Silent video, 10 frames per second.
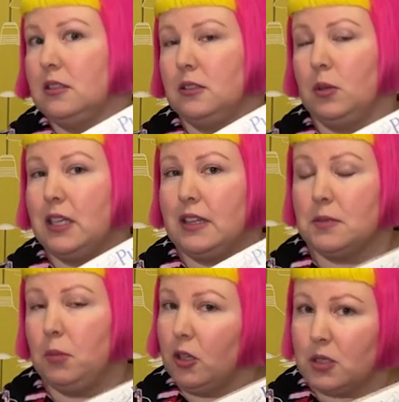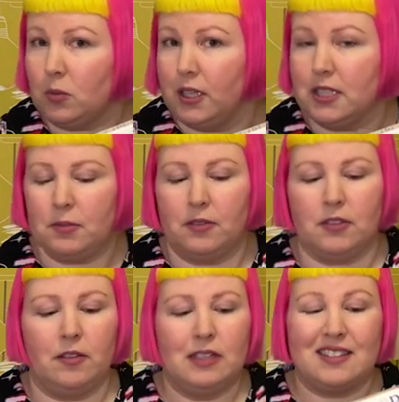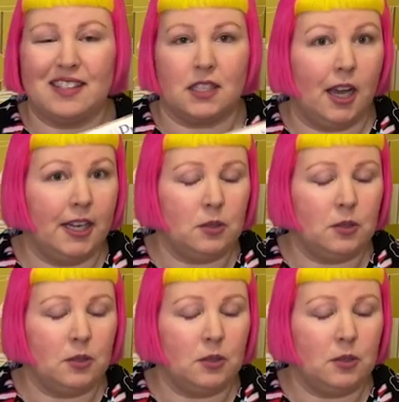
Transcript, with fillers: the one in this box once, but I've done this design